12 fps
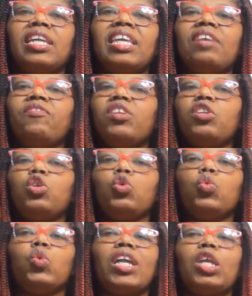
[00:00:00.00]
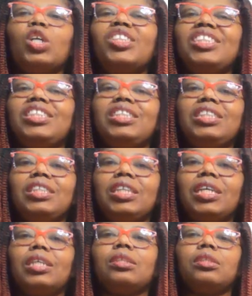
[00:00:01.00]
given you a lot of
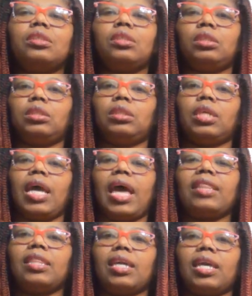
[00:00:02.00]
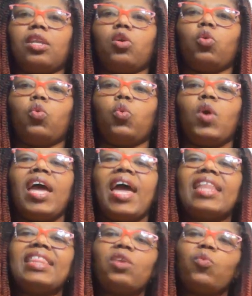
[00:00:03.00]
details at the get-go,
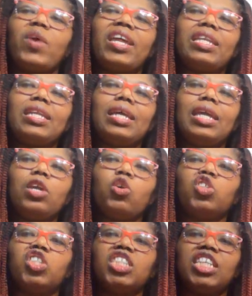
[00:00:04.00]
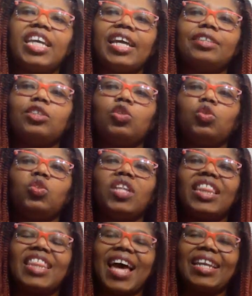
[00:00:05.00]
and then when he or she gets
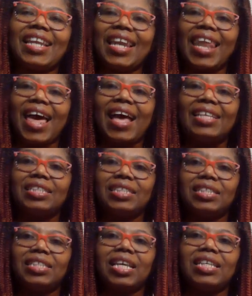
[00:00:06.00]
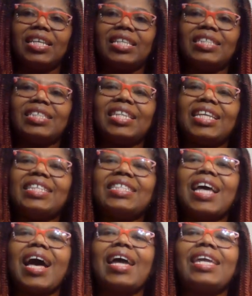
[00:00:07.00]
to that last sentence, they
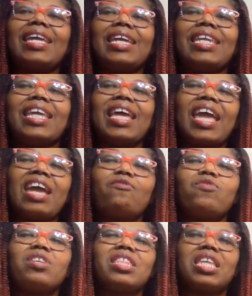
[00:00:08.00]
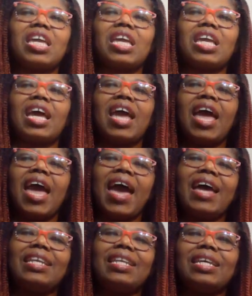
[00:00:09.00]
tie in everything,
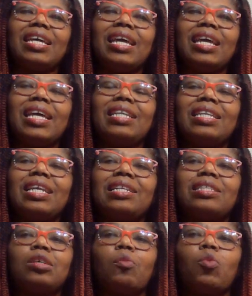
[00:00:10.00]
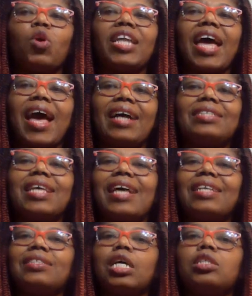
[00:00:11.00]
and it somewhat acts
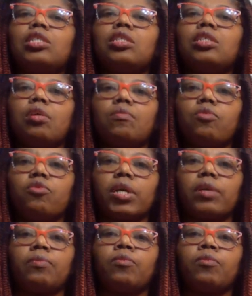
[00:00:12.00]
as a summary